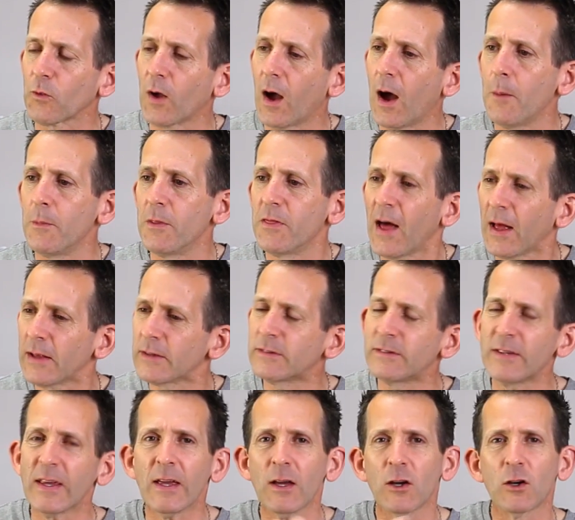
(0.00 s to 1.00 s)
Um, that
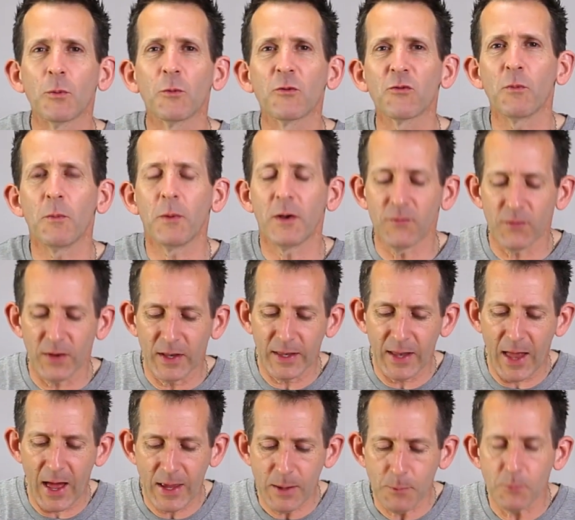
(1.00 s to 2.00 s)
zinc was from a bit of a
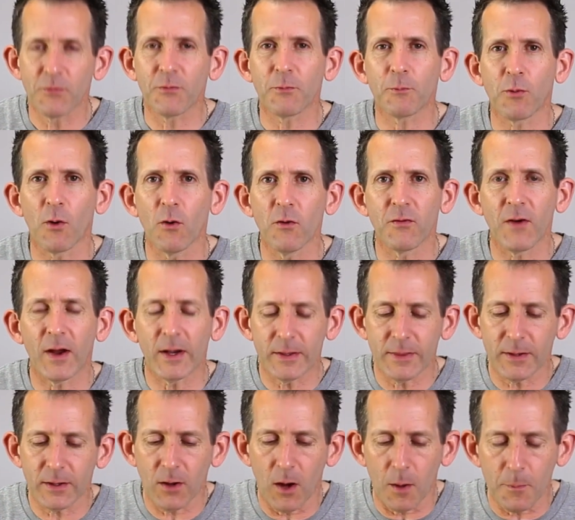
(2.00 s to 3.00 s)
lime profile
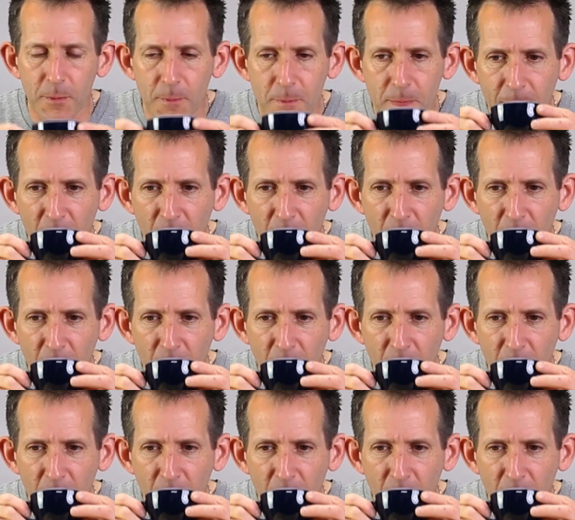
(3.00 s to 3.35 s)
in the cup.